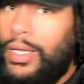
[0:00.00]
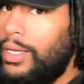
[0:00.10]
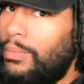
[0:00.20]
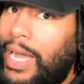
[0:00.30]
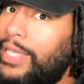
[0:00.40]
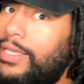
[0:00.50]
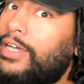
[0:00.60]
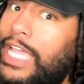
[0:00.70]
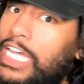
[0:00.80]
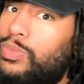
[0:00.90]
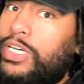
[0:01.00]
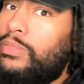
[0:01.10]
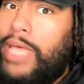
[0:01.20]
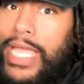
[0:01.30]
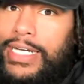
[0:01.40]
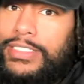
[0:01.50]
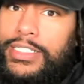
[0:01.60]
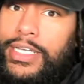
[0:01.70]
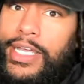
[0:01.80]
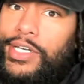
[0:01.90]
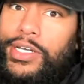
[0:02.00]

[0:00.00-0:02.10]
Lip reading: my young ass wasn't making it to the end of the